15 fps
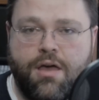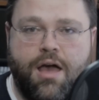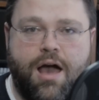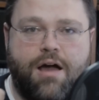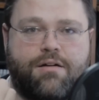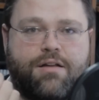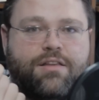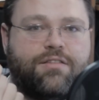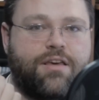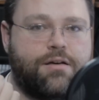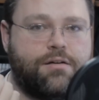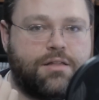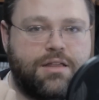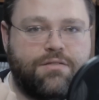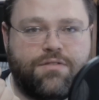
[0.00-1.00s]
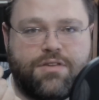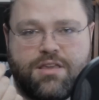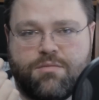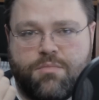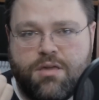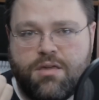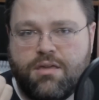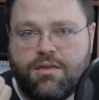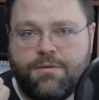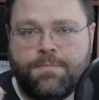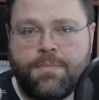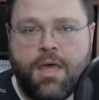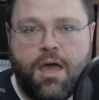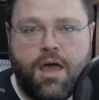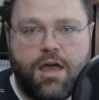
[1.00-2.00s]
our Intel NVMe
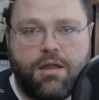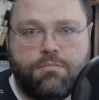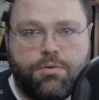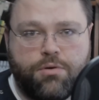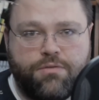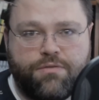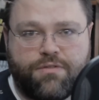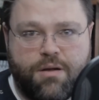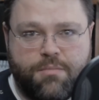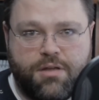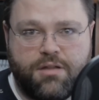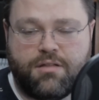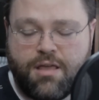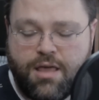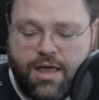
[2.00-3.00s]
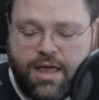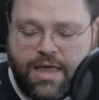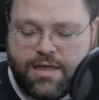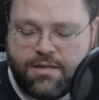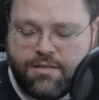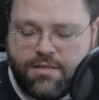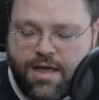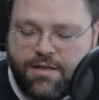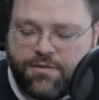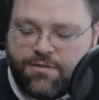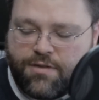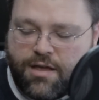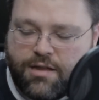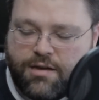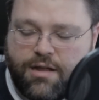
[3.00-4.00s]
and boot from it in that
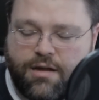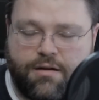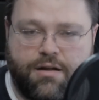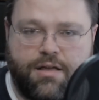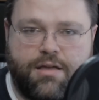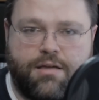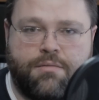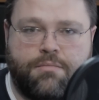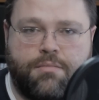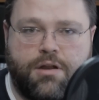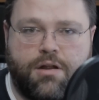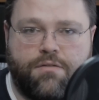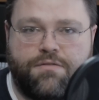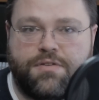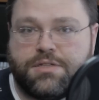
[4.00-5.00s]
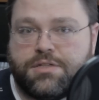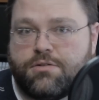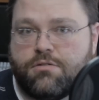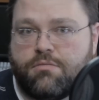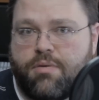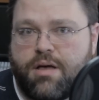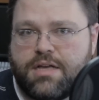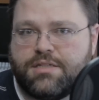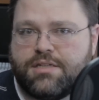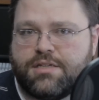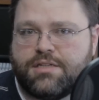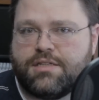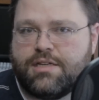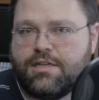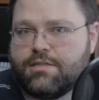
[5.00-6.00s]
secondary, physical by
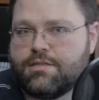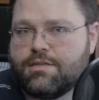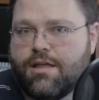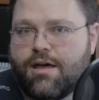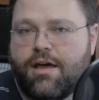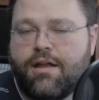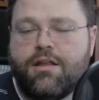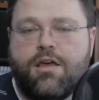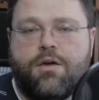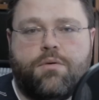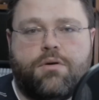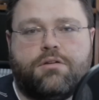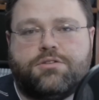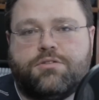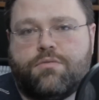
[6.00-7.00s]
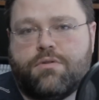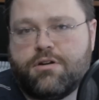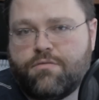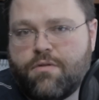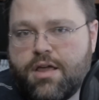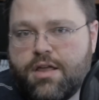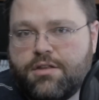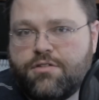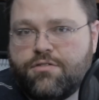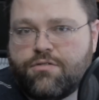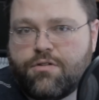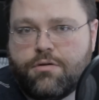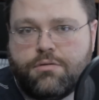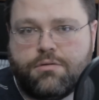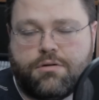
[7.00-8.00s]
16 slot. We can also run a RAID
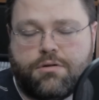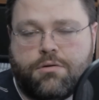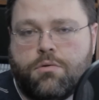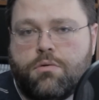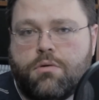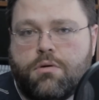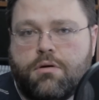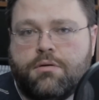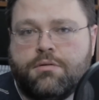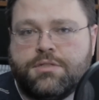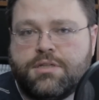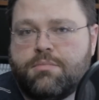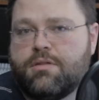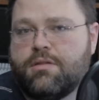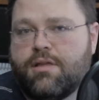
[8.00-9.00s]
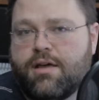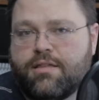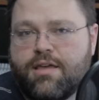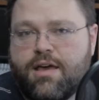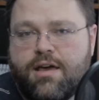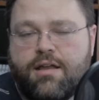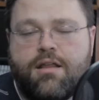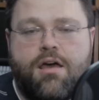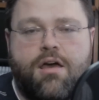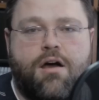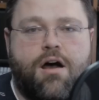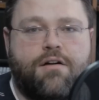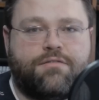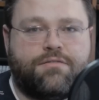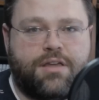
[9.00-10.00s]
controller or something like that
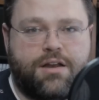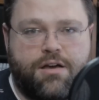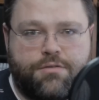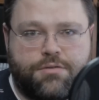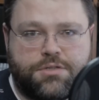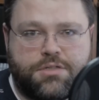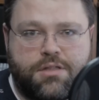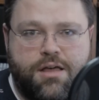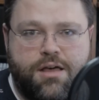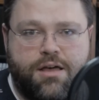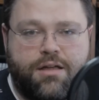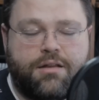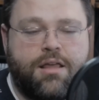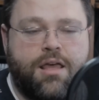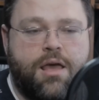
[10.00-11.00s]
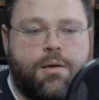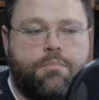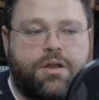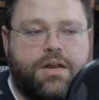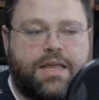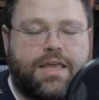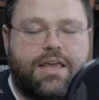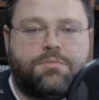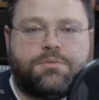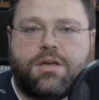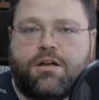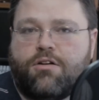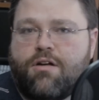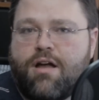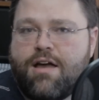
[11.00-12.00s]
off of that other slot, but it keeps our
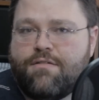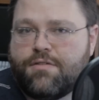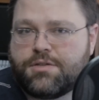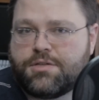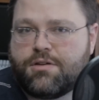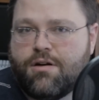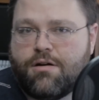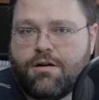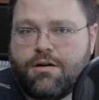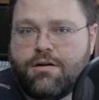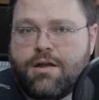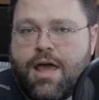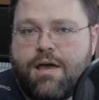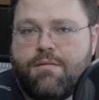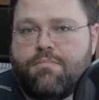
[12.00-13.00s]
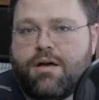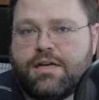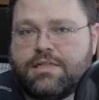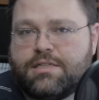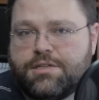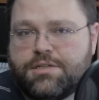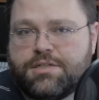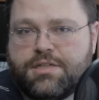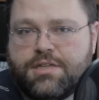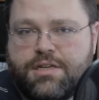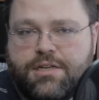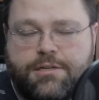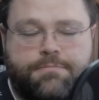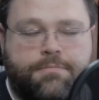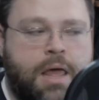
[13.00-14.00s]
graphics card at by
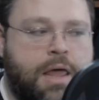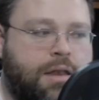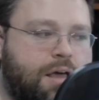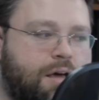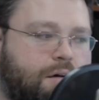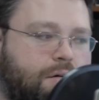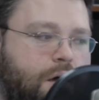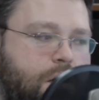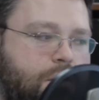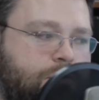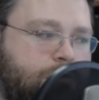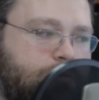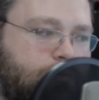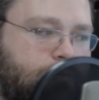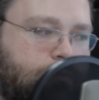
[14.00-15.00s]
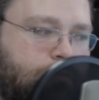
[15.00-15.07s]
16. Now, other